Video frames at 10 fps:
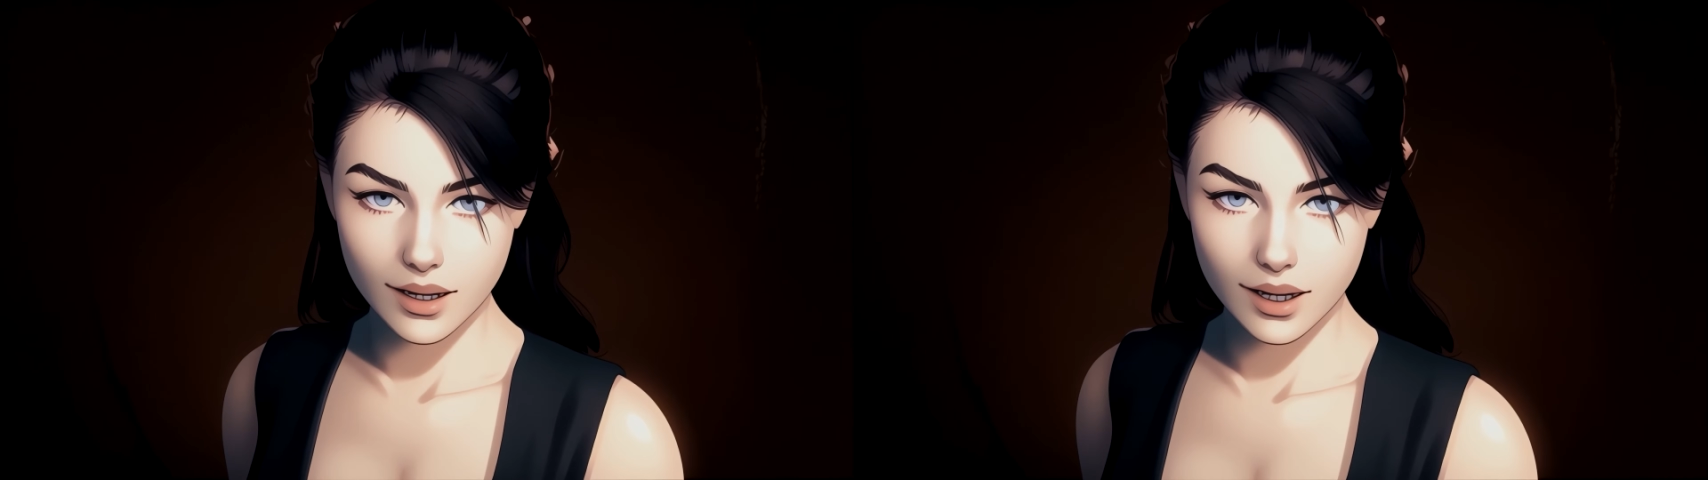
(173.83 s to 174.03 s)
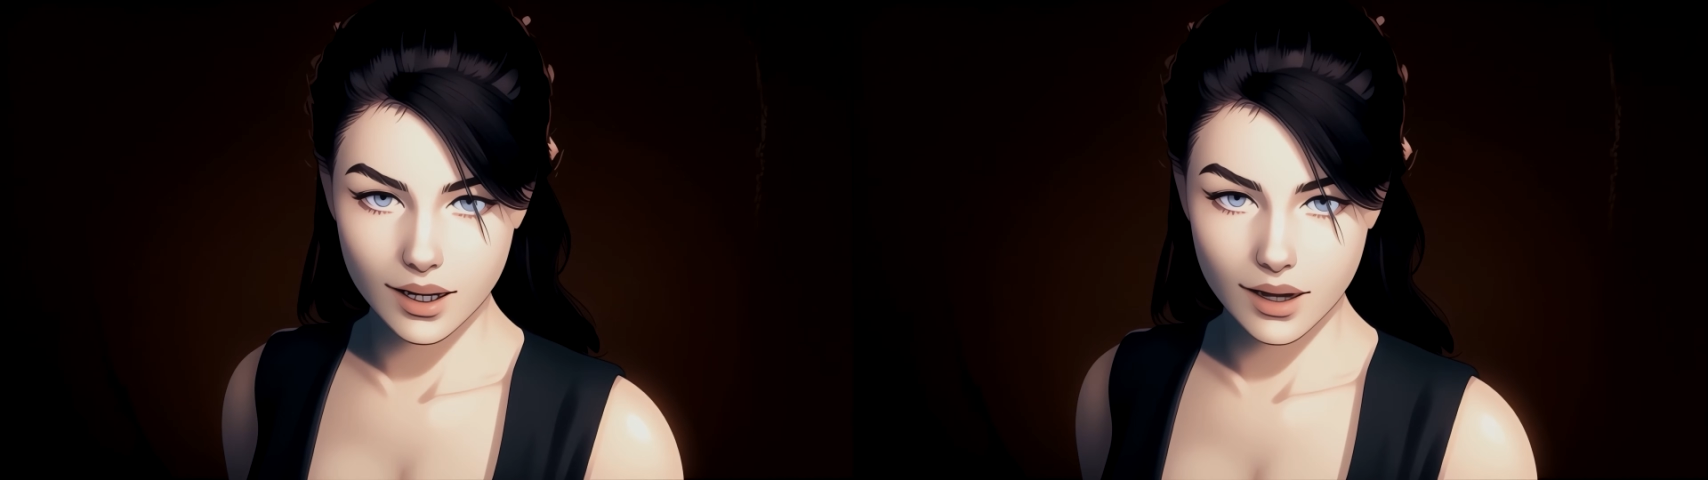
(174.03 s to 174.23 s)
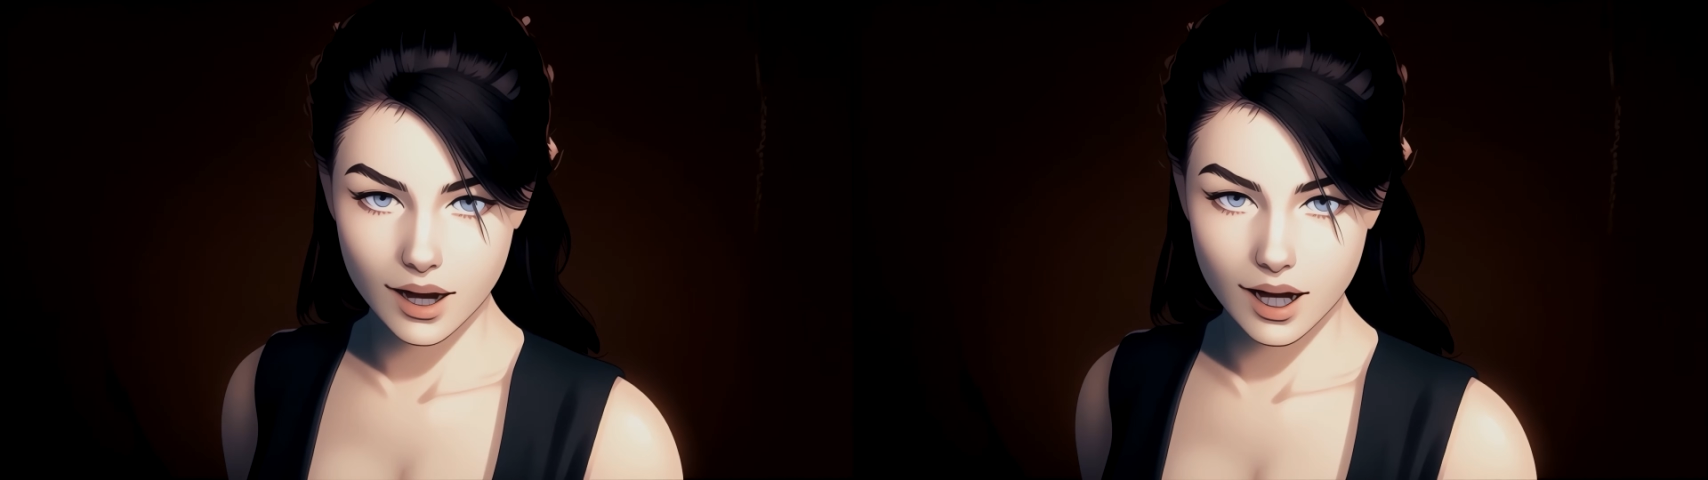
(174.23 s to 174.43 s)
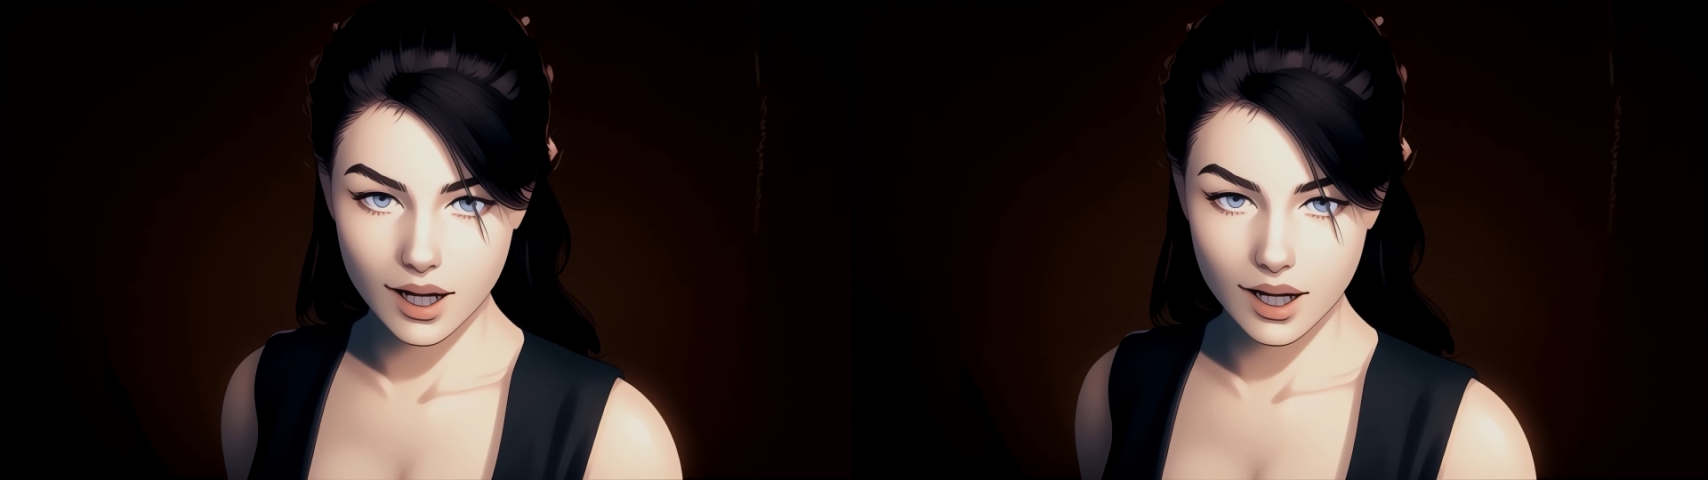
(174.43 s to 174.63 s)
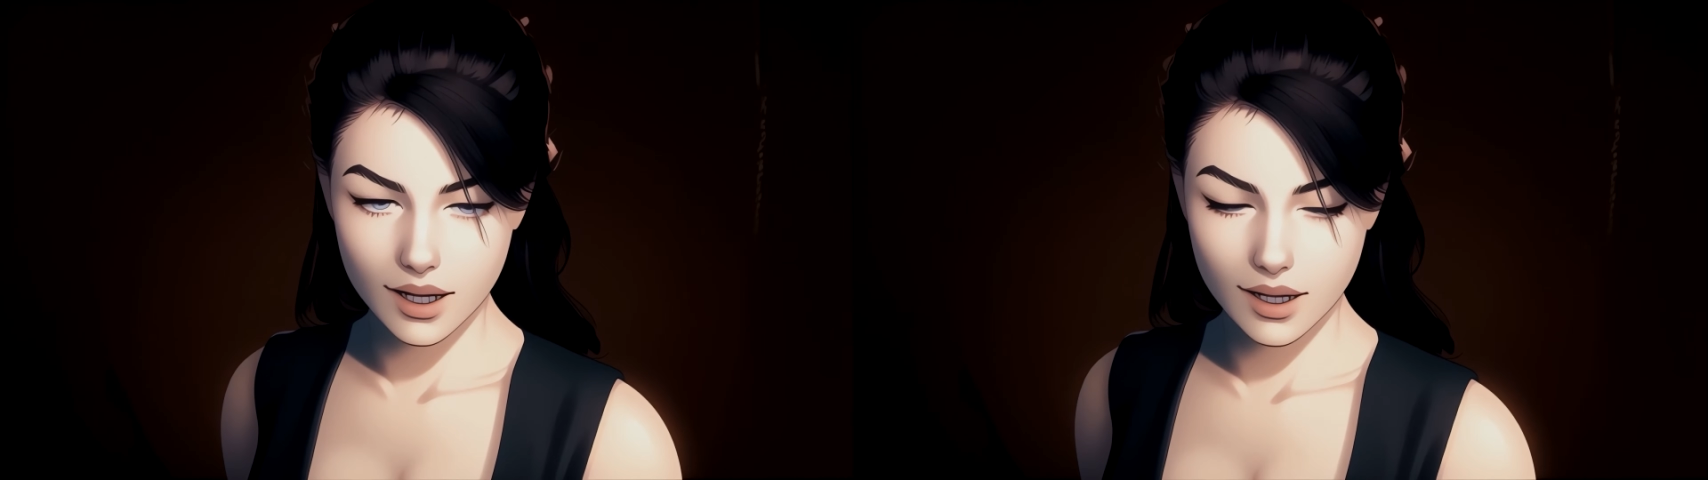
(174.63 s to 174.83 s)
The
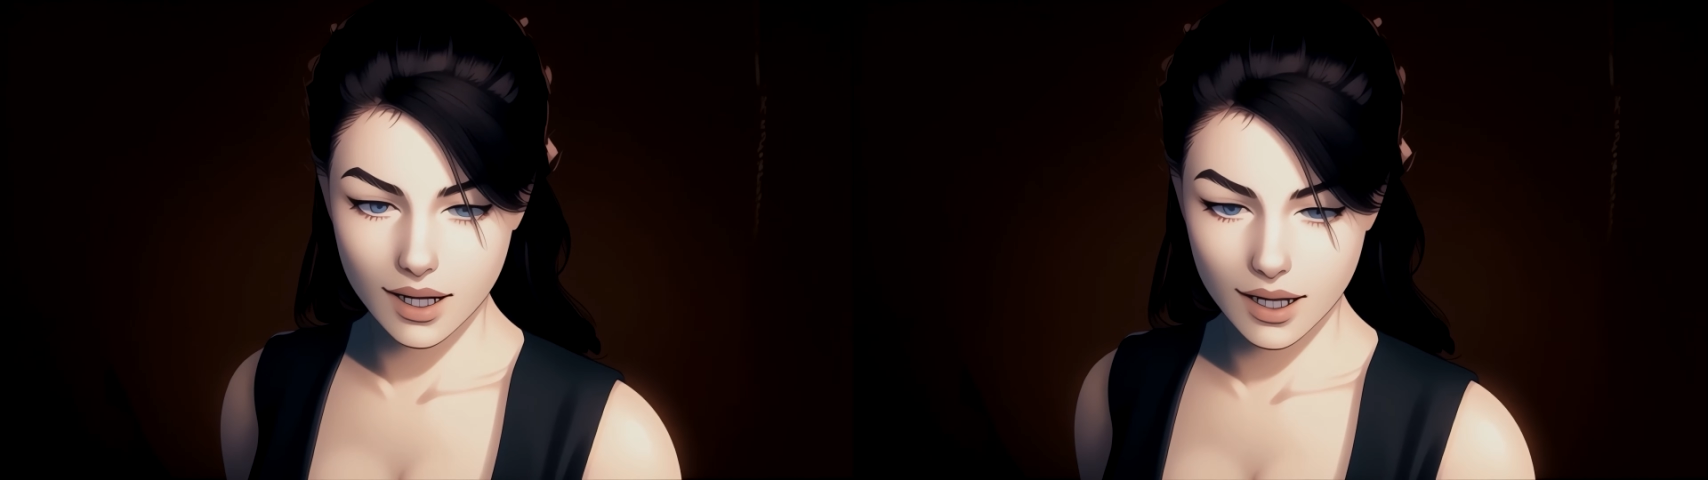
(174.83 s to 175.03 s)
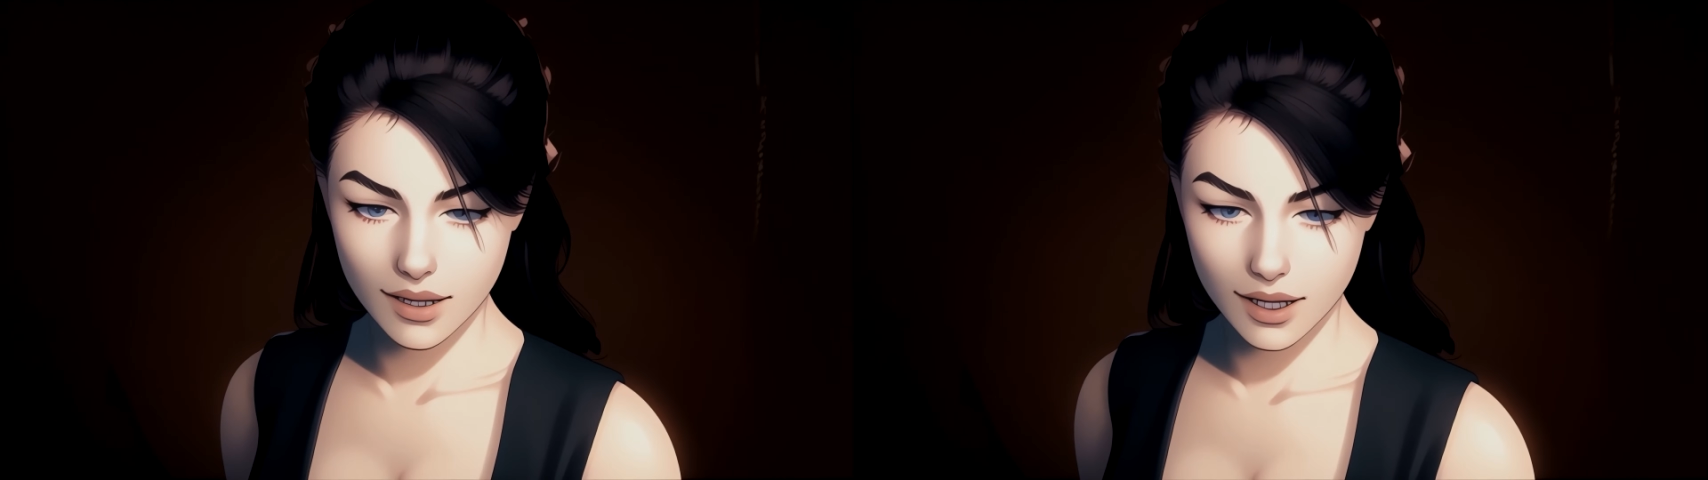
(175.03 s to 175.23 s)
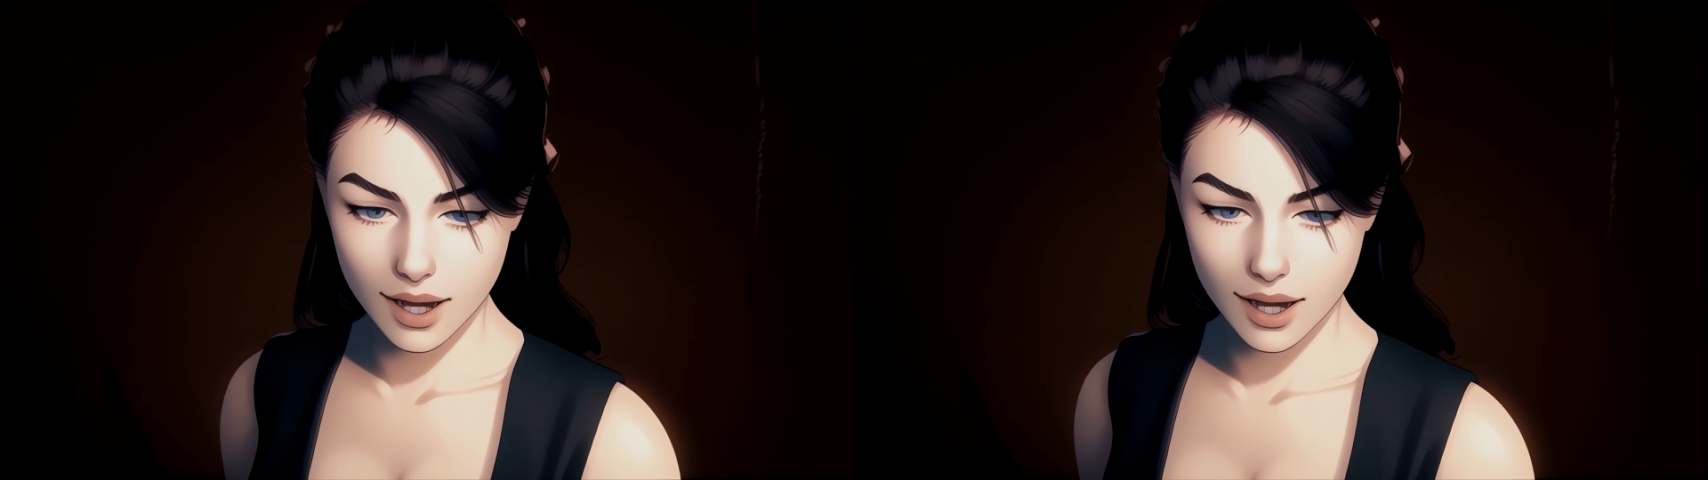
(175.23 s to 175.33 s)
ferocity of his